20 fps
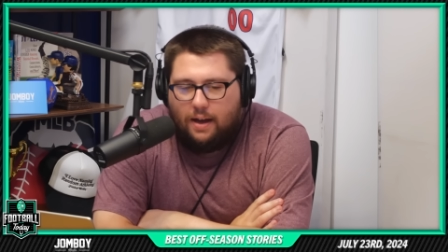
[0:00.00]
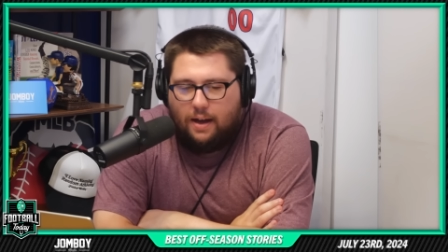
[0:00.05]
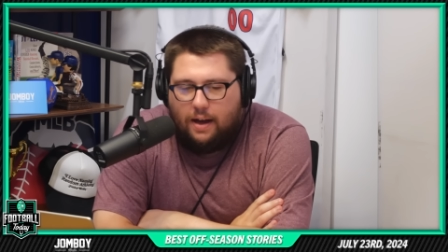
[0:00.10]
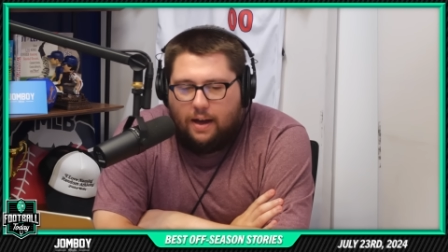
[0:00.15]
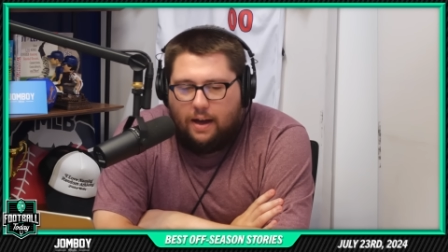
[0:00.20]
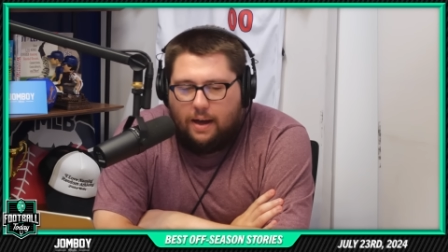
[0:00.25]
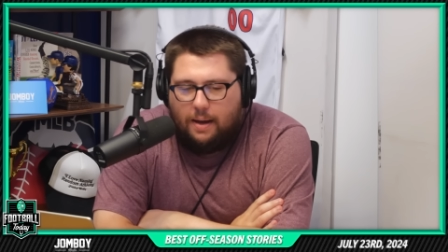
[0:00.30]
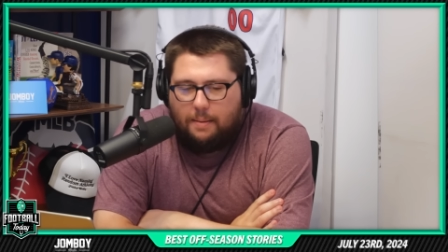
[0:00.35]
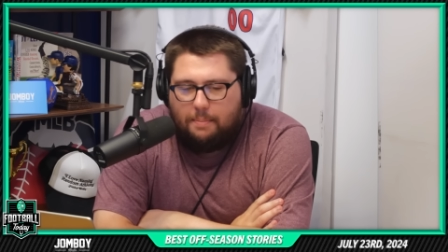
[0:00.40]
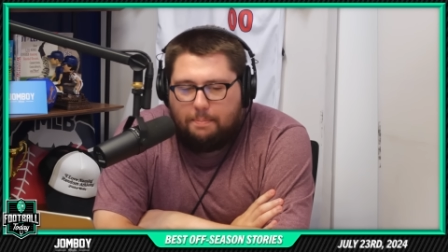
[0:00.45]

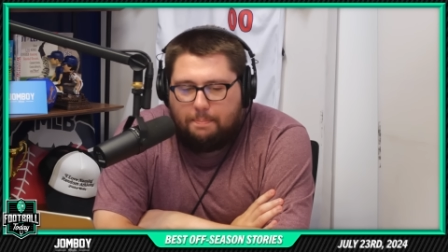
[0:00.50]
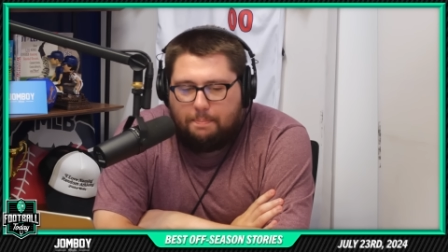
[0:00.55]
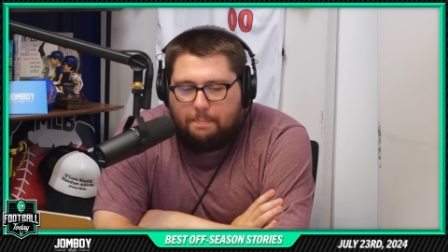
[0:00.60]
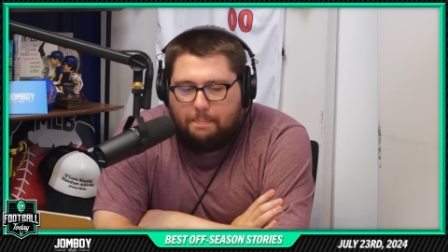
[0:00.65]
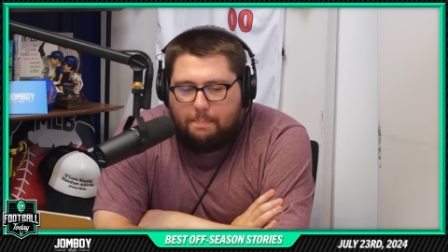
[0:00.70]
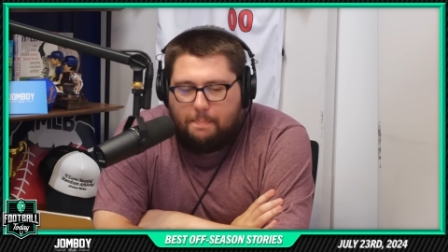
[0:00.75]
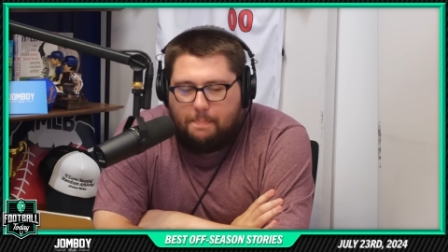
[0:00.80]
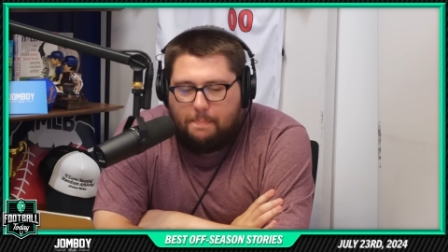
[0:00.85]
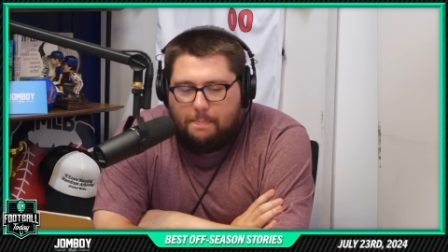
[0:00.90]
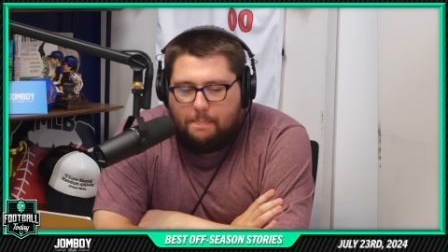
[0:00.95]
Um,
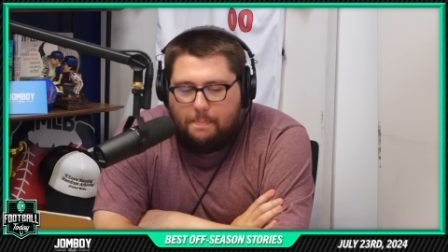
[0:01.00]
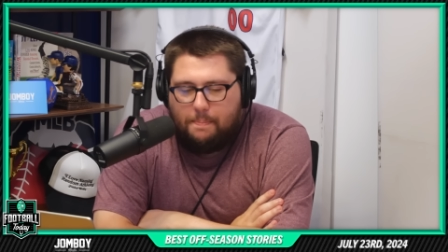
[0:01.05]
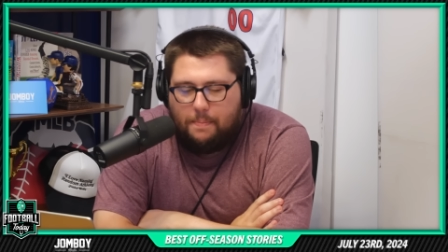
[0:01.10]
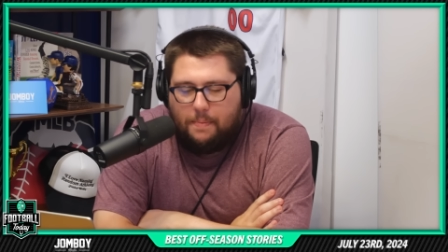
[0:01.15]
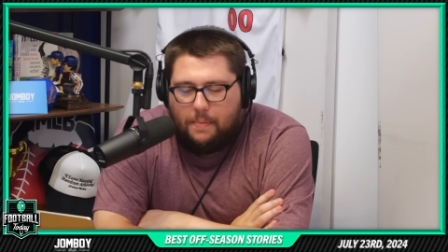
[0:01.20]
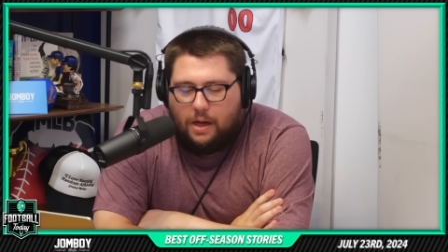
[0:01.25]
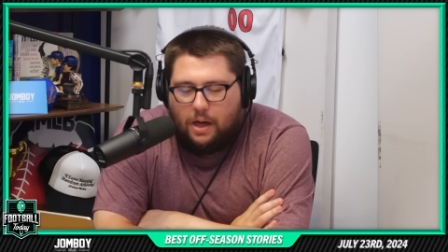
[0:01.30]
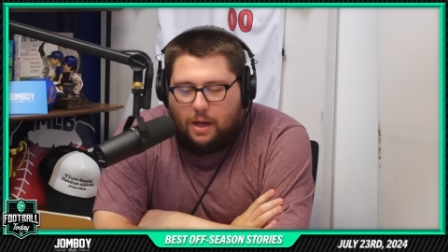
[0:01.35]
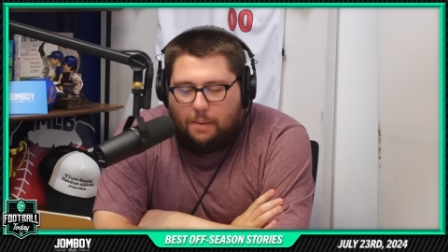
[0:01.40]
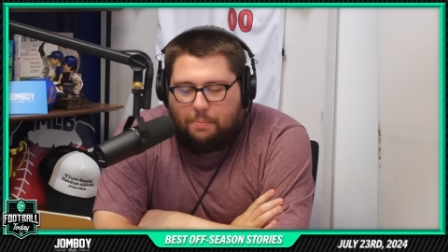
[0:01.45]

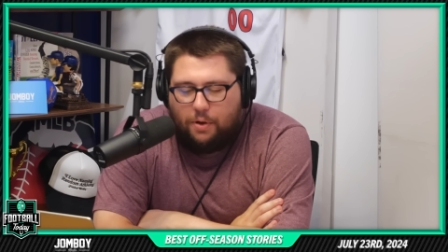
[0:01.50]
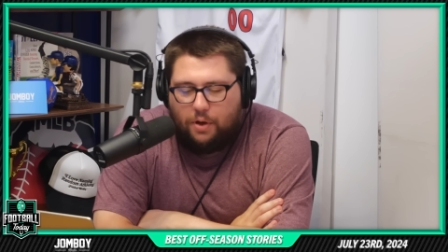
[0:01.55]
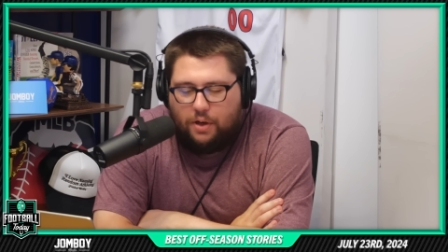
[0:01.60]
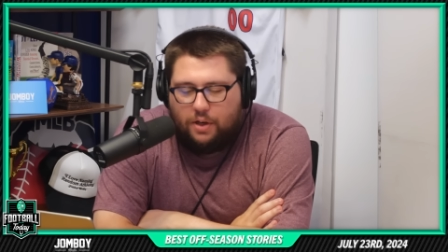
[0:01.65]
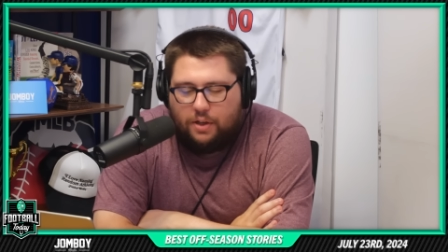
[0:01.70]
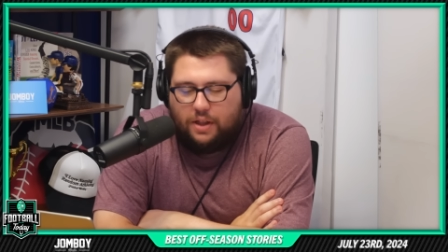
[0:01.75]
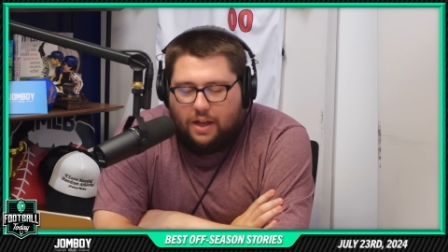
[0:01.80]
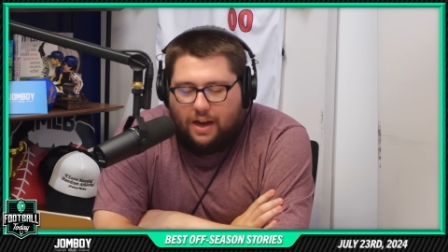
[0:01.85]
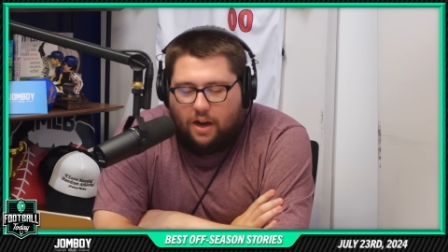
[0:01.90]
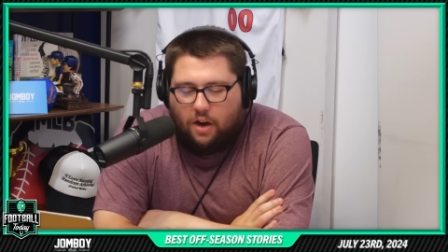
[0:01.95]
I'll put
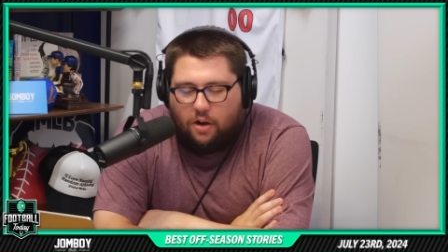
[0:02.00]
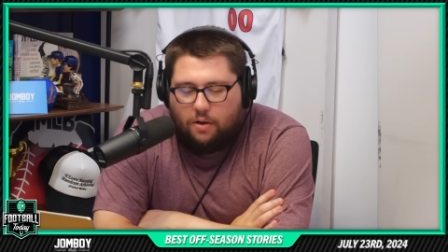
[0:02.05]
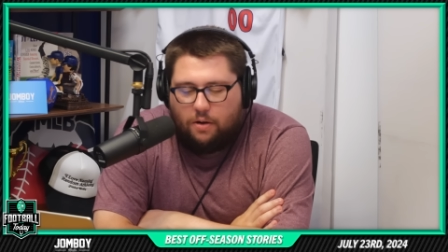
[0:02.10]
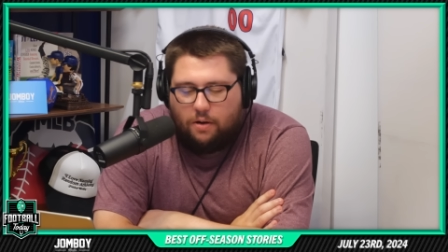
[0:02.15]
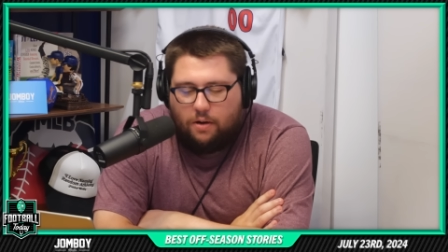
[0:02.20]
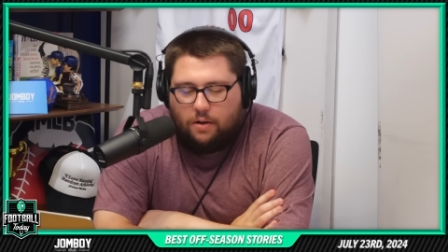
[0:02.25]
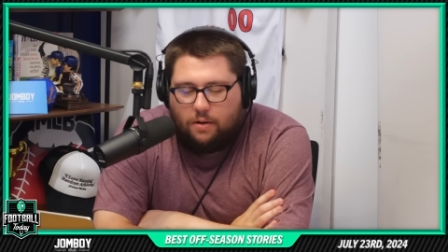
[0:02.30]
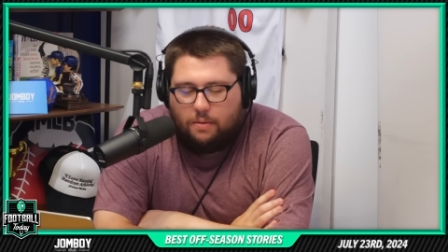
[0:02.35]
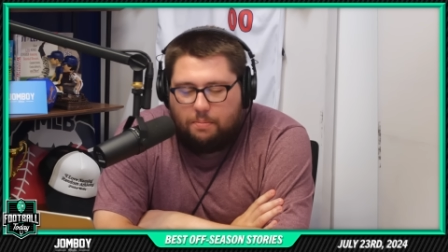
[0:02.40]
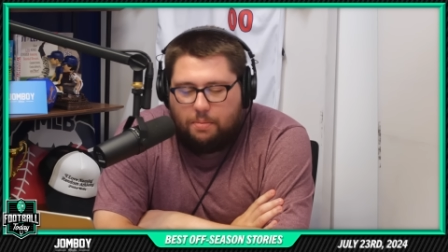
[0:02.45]
it there